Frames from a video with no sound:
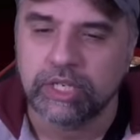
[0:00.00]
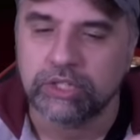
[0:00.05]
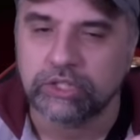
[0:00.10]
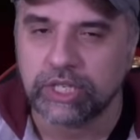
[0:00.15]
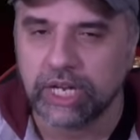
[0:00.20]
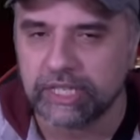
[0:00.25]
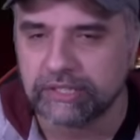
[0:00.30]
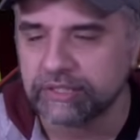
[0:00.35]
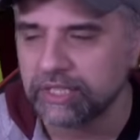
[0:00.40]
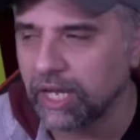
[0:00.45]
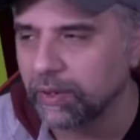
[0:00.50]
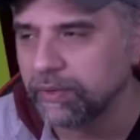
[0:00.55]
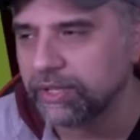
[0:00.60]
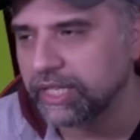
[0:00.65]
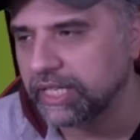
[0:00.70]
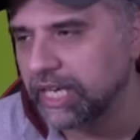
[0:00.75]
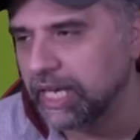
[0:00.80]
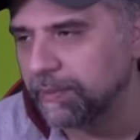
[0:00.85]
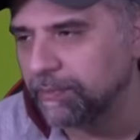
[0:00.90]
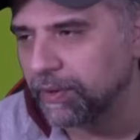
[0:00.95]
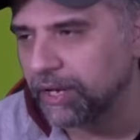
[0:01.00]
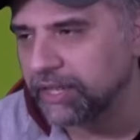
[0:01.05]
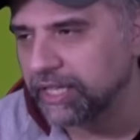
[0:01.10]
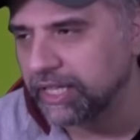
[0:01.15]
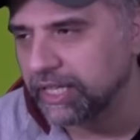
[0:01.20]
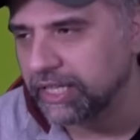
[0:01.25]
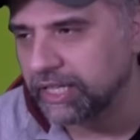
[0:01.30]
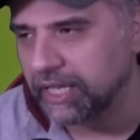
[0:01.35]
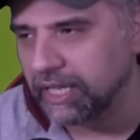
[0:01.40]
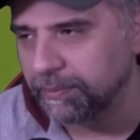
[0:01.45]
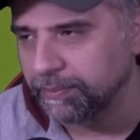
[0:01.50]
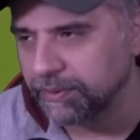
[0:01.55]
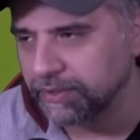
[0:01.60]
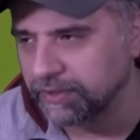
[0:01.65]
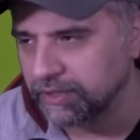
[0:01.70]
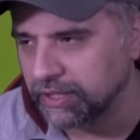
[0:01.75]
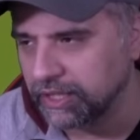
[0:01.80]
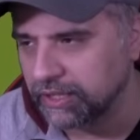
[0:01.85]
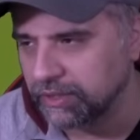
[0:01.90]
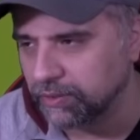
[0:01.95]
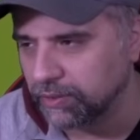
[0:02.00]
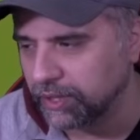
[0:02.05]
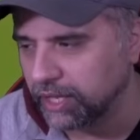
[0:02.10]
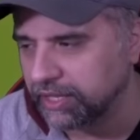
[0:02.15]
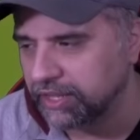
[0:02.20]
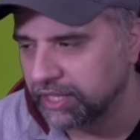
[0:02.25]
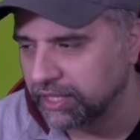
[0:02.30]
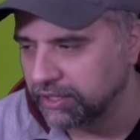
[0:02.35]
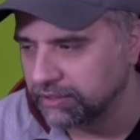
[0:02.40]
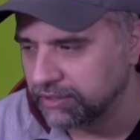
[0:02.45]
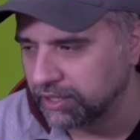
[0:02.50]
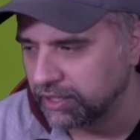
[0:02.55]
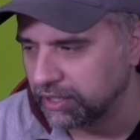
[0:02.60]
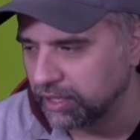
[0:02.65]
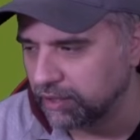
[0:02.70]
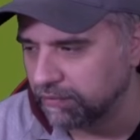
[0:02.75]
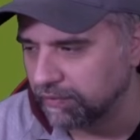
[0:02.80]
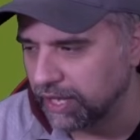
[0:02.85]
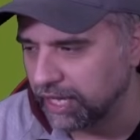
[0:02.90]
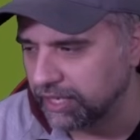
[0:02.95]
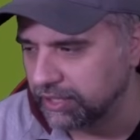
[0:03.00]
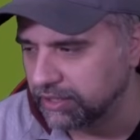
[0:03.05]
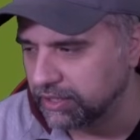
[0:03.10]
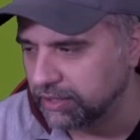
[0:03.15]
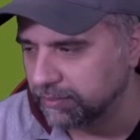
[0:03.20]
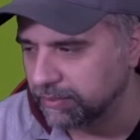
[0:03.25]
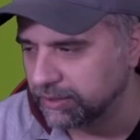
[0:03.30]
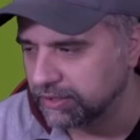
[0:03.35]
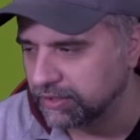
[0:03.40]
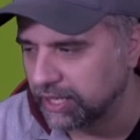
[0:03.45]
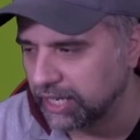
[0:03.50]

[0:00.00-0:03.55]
So let's start with the keeper. I think the keeper's an easy one. I think he's going to go Vlachodimos.